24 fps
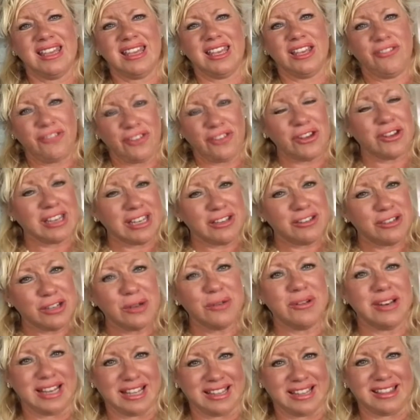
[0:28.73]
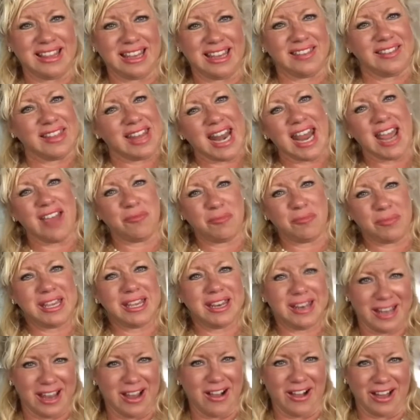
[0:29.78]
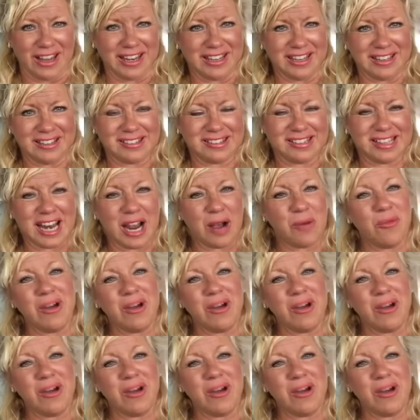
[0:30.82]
if you can do anything, then have pity on us. And I